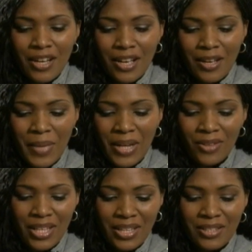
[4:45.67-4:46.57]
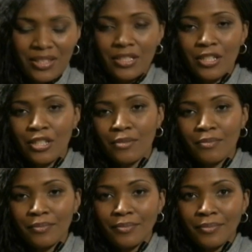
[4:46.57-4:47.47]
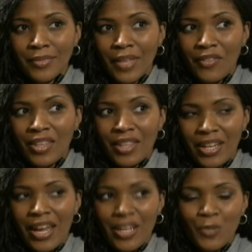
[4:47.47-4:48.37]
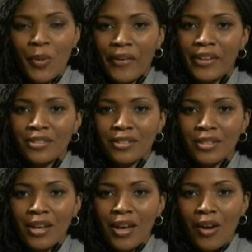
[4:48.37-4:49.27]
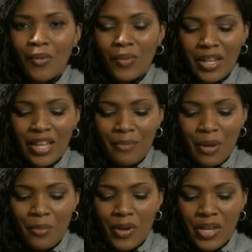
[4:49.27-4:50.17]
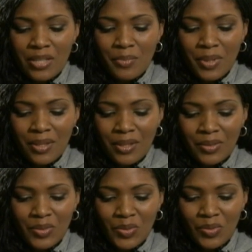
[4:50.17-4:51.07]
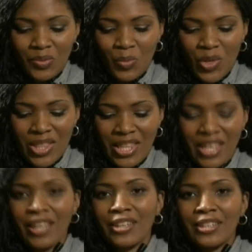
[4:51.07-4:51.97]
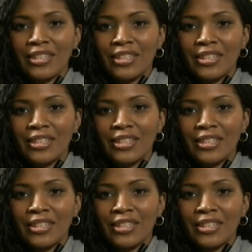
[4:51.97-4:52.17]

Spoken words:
I don't think this is just everything that I experience when I get my braids, but the one thing